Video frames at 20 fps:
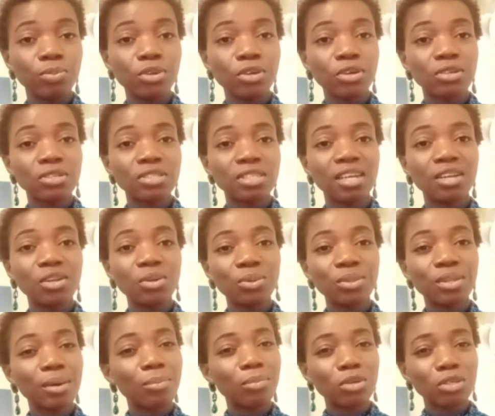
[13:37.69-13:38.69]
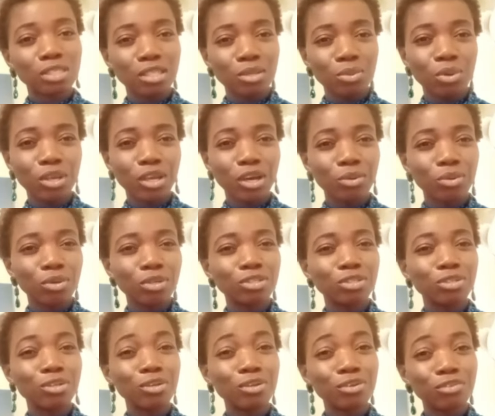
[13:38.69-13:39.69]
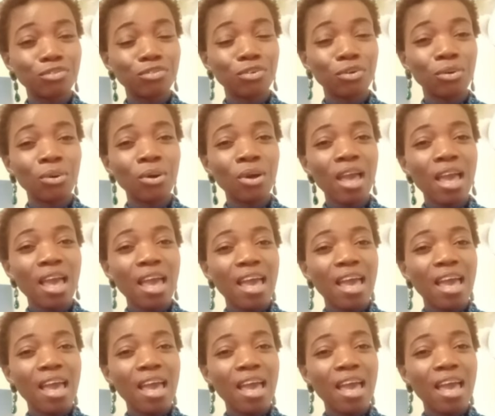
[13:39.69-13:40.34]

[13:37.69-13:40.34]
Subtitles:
because I know that mostly when you're going to look for